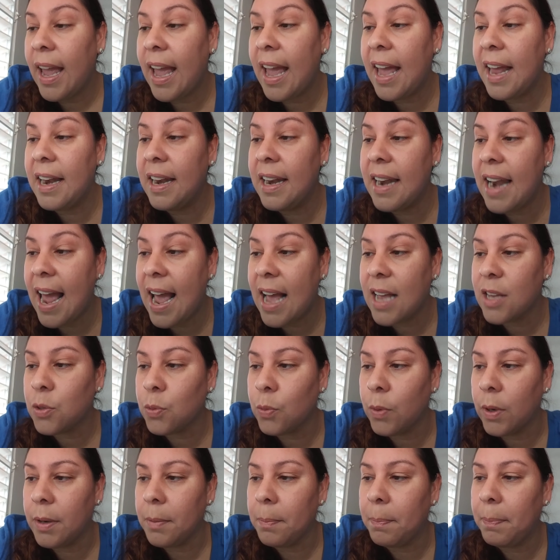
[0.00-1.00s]
And
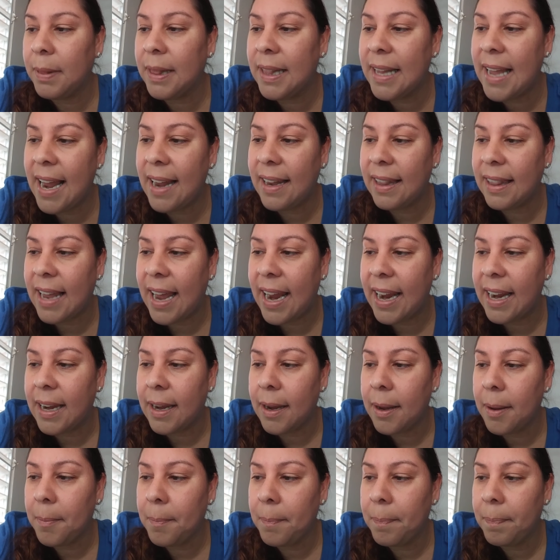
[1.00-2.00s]
last one,
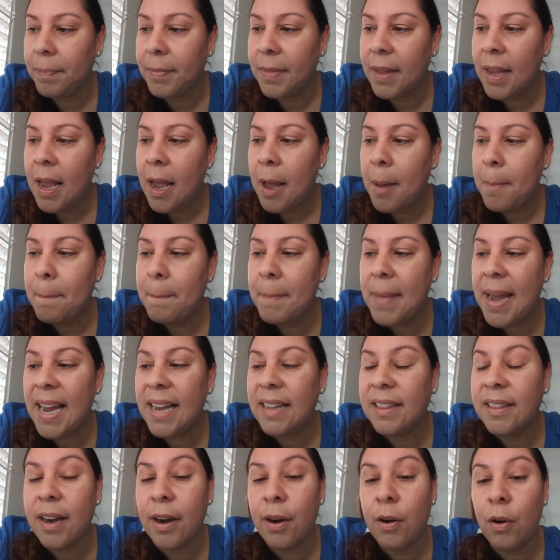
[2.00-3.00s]
plant-like,
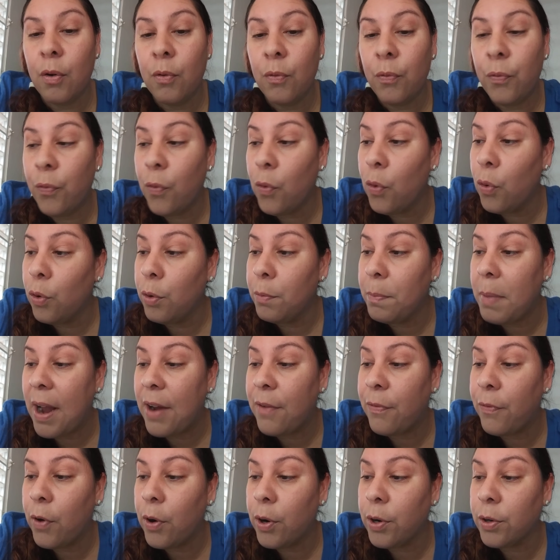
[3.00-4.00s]
make their own food
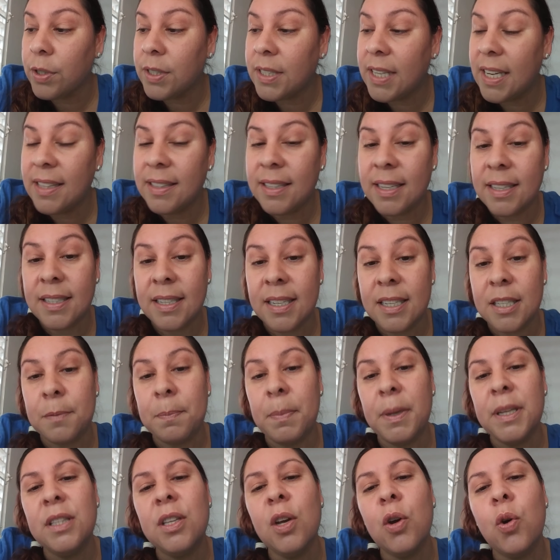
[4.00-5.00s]
by photosynthesis.
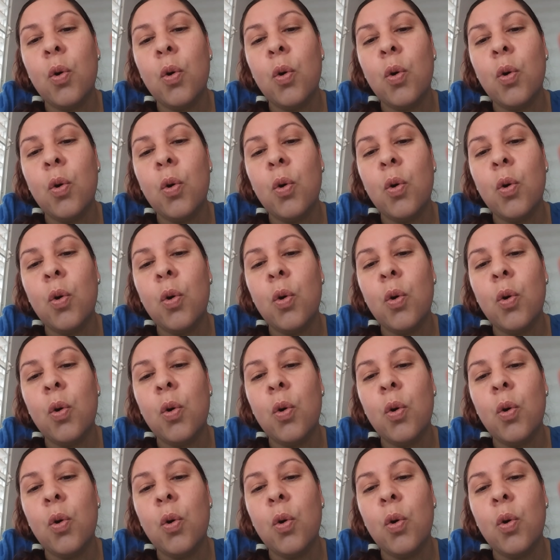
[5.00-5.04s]
But the